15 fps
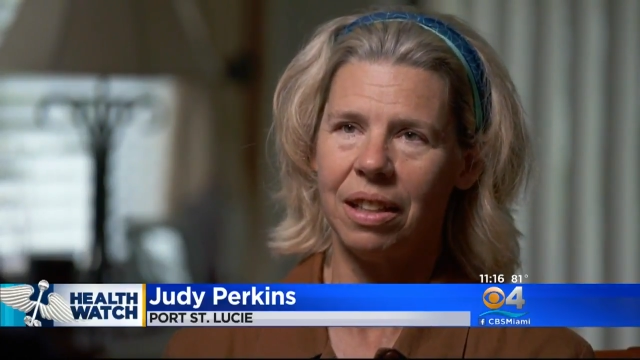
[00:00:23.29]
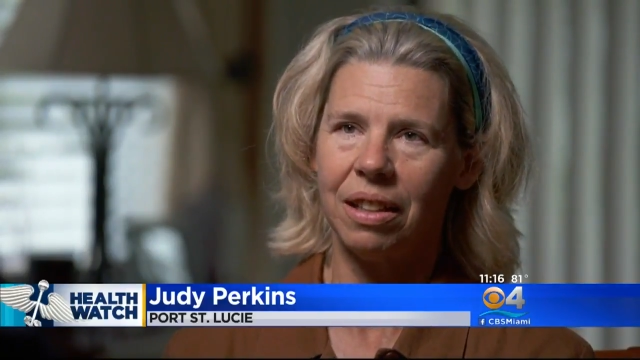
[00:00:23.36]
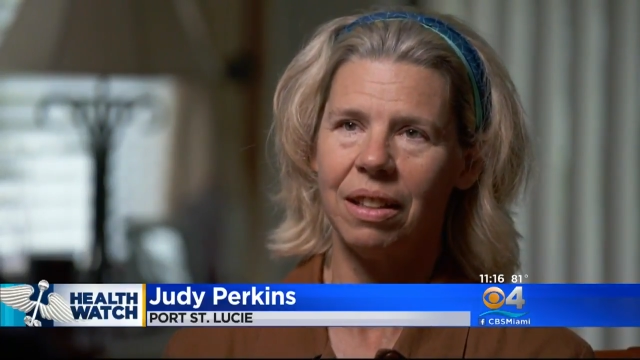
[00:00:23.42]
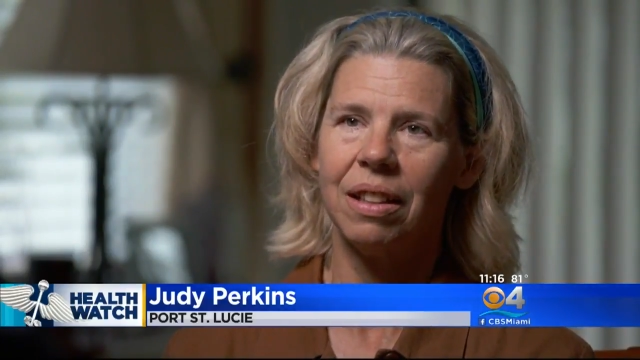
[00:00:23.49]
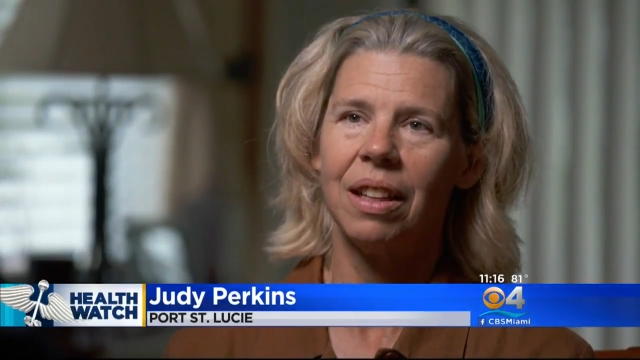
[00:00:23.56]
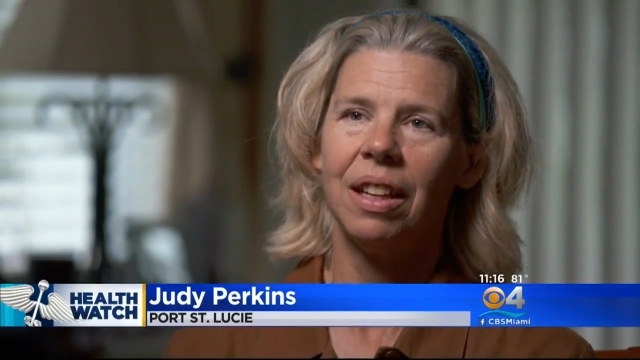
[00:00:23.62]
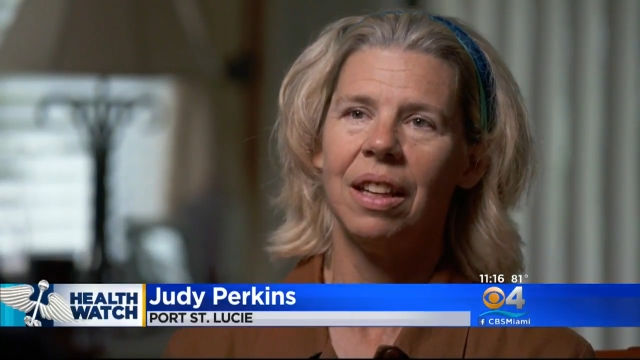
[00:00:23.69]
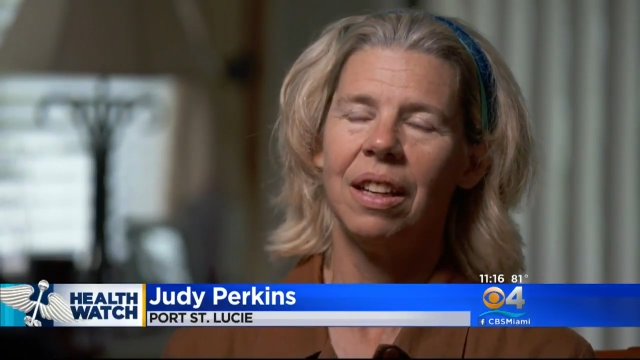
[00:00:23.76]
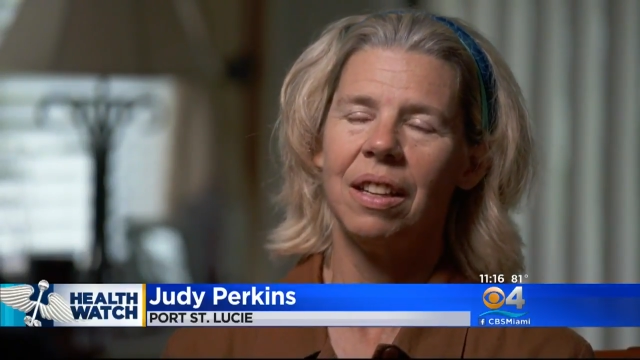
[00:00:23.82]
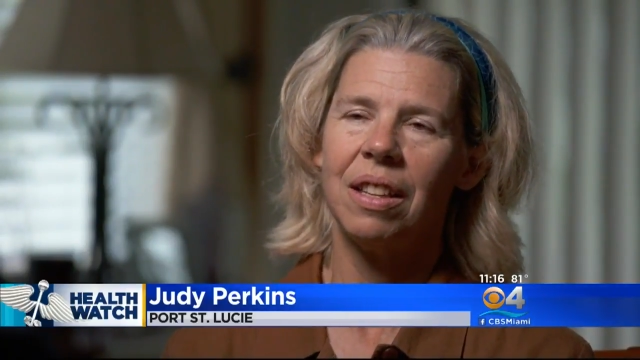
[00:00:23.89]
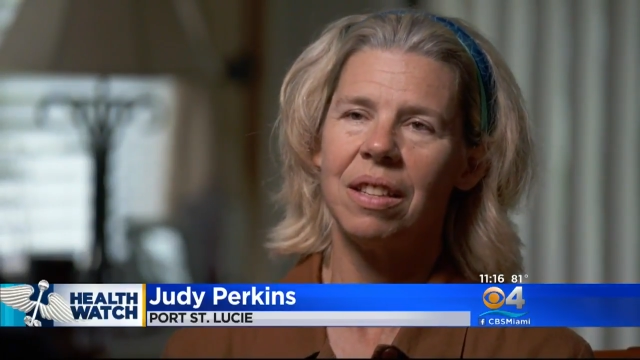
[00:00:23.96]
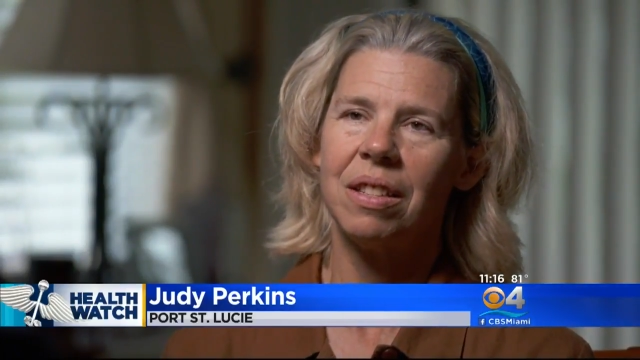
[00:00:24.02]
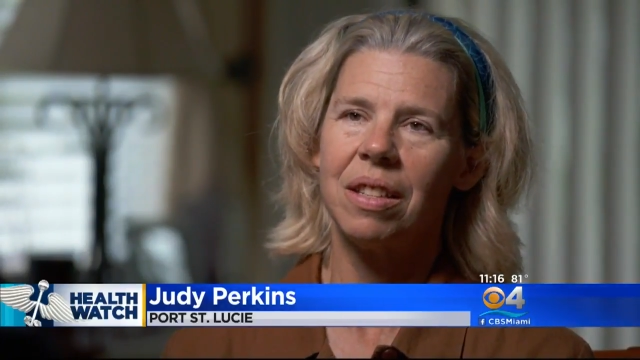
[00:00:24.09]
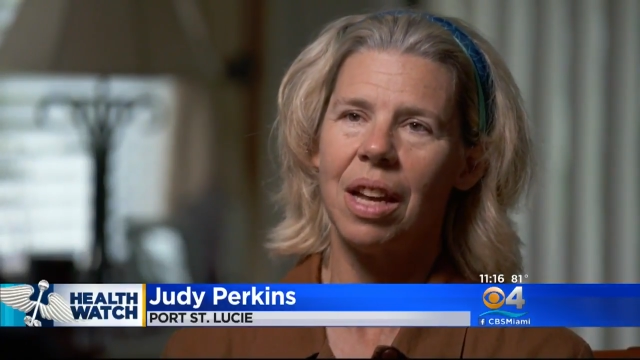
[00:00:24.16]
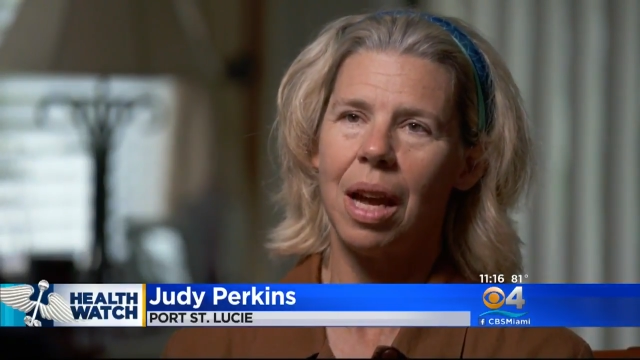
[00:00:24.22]
and
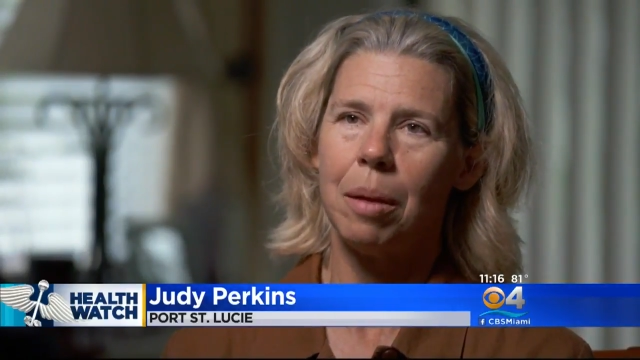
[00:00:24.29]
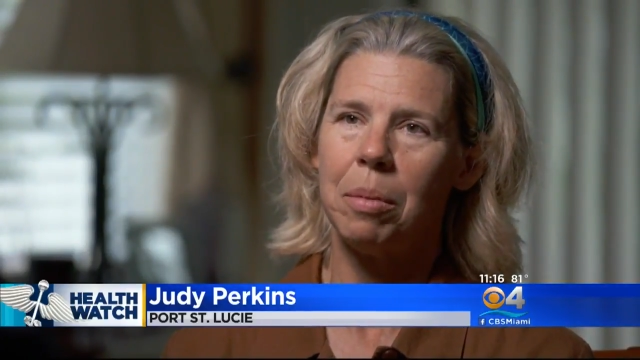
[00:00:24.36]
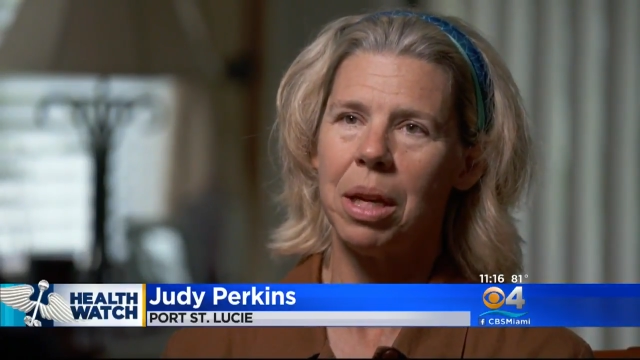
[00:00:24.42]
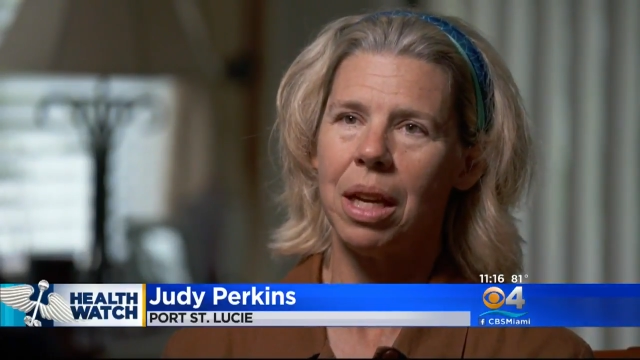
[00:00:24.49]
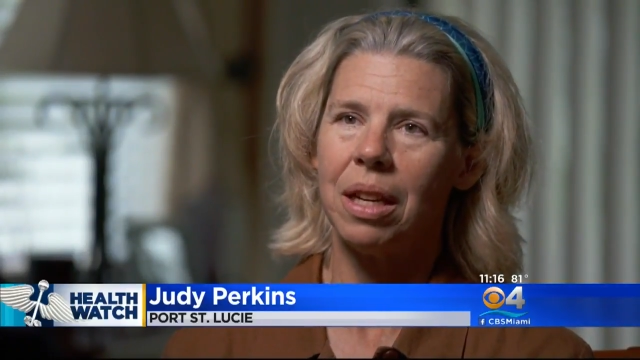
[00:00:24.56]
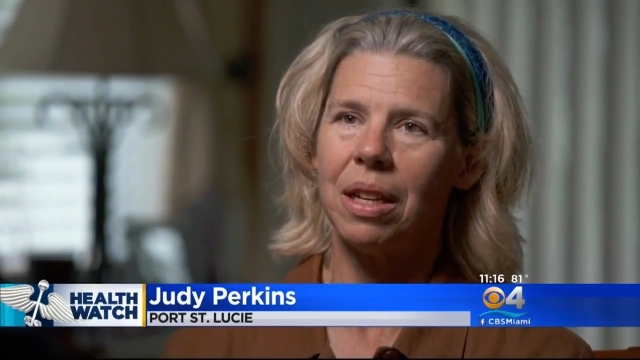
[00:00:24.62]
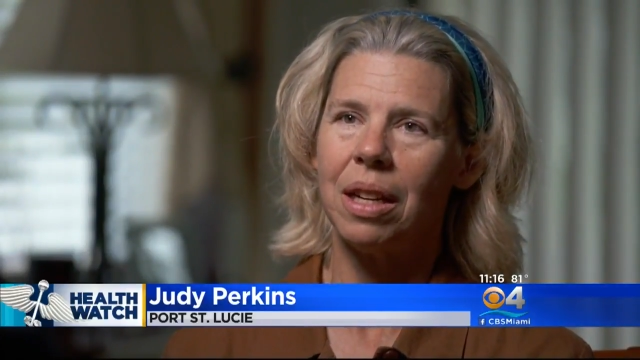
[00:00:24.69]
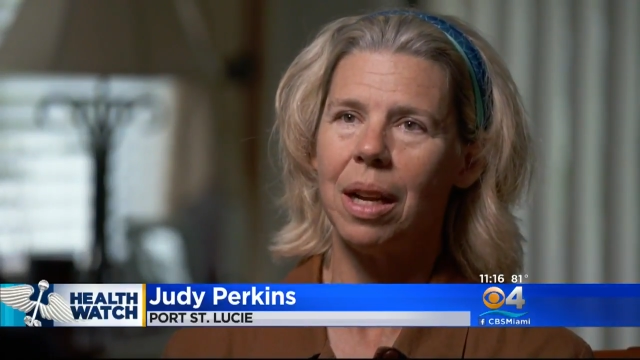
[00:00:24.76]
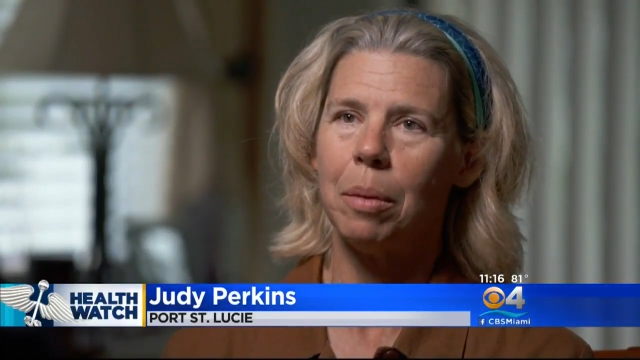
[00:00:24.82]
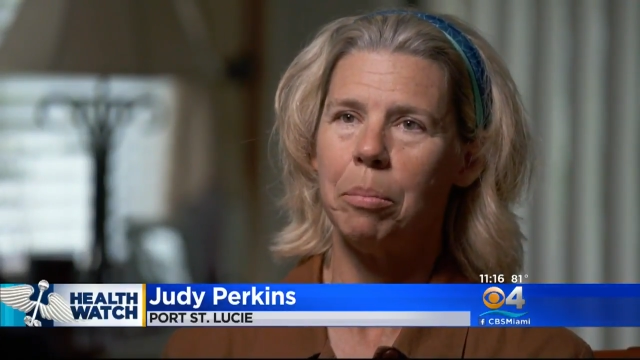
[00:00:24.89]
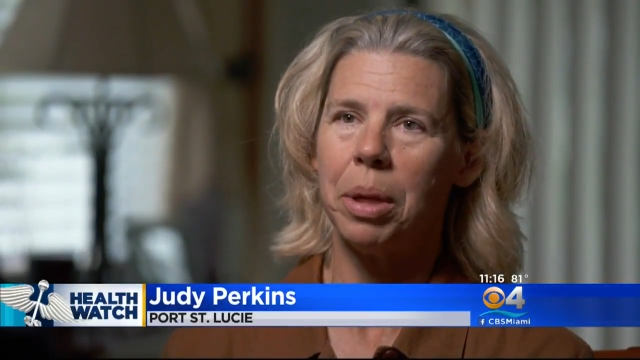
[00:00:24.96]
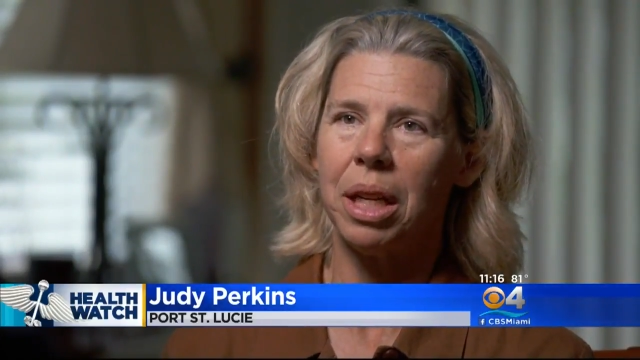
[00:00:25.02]
this time it ended up